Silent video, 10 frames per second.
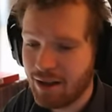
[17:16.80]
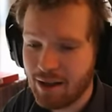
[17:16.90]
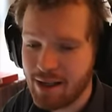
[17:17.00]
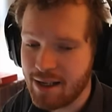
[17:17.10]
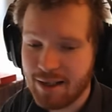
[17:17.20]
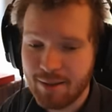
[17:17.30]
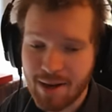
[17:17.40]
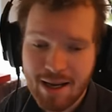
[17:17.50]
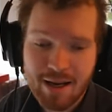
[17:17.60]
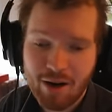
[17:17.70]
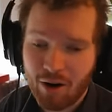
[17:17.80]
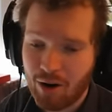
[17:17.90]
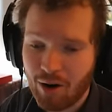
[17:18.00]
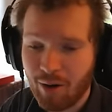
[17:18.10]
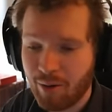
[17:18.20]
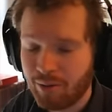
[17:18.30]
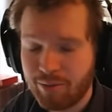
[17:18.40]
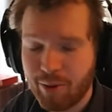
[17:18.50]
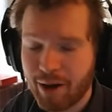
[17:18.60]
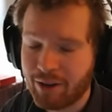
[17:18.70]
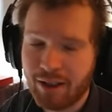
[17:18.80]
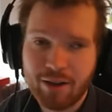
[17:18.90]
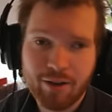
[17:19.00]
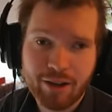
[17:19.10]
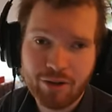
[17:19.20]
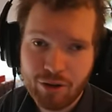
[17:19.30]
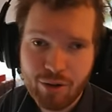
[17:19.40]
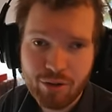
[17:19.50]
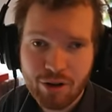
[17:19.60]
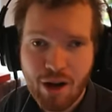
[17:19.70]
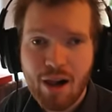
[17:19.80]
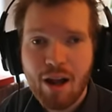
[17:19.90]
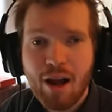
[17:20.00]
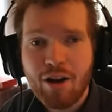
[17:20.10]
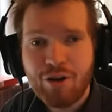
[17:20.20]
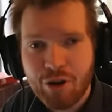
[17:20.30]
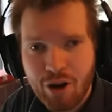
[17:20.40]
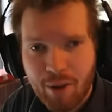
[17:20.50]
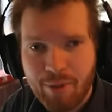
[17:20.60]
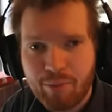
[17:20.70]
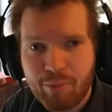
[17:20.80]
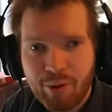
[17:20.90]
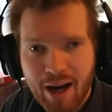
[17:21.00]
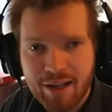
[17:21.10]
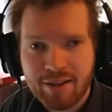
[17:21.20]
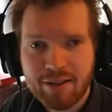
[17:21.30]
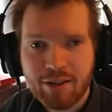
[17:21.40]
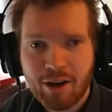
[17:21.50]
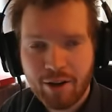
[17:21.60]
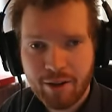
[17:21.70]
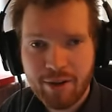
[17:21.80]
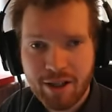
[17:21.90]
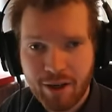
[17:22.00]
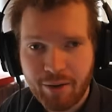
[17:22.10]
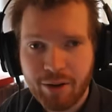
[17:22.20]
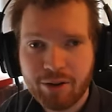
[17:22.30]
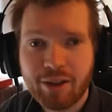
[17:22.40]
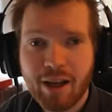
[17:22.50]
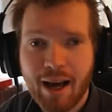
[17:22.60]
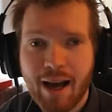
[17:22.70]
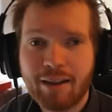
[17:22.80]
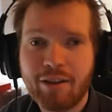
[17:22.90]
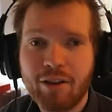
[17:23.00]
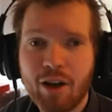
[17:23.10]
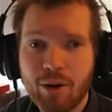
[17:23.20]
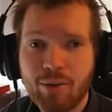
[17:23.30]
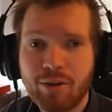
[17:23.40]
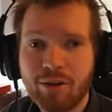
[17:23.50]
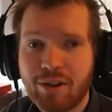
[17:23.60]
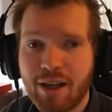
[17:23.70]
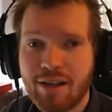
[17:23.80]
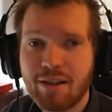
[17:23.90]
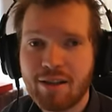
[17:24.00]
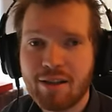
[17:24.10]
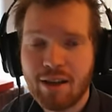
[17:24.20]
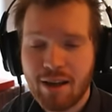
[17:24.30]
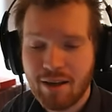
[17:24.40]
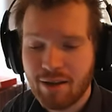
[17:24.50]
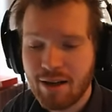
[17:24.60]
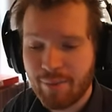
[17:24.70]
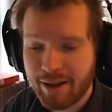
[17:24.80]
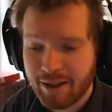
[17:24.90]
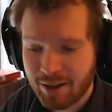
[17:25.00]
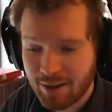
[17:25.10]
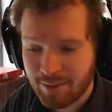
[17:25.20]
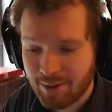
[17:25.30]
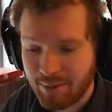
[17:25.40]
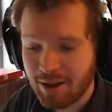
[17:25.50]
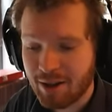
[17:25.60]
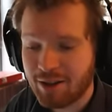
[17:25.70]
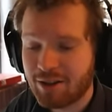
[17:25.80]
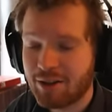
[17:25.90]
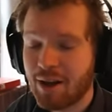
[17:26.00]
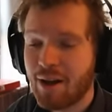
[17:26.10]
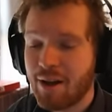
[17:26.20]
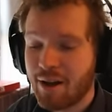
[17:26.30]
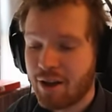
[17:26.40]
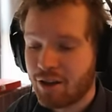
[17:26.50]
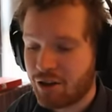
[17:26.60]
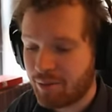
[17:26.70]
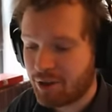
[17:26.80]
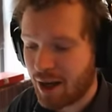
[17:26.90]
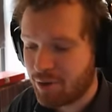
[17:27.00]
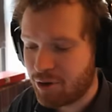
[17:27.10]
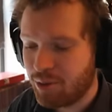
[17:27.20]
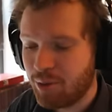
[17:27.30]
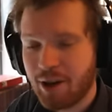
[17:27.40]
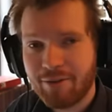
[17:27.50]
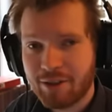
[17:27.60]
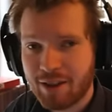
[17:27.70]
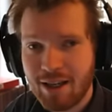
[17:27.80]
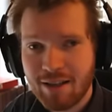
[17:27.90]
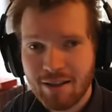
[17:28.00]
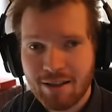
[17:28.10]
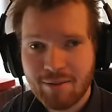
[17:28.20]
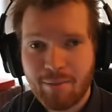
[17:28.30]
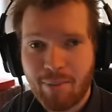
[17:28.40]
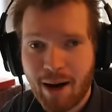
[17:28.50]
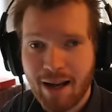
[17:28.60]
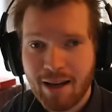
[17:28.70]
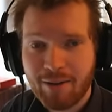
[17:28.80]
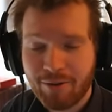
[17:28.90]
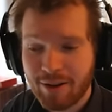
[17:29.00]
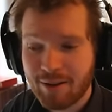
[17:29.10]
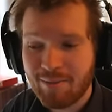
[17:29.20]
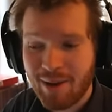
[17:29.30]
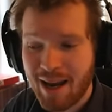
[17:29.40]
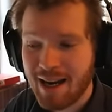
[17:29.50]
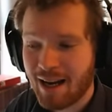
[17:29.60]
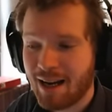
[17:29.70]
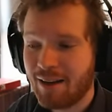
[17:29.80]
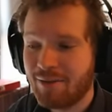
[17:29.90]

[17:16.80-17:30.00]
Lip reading: EDDB or whatever site you like to use. Look up the prices on the materials at the local stations in the nearby systems, because sometimes you will have stations buying, for instance, Painite.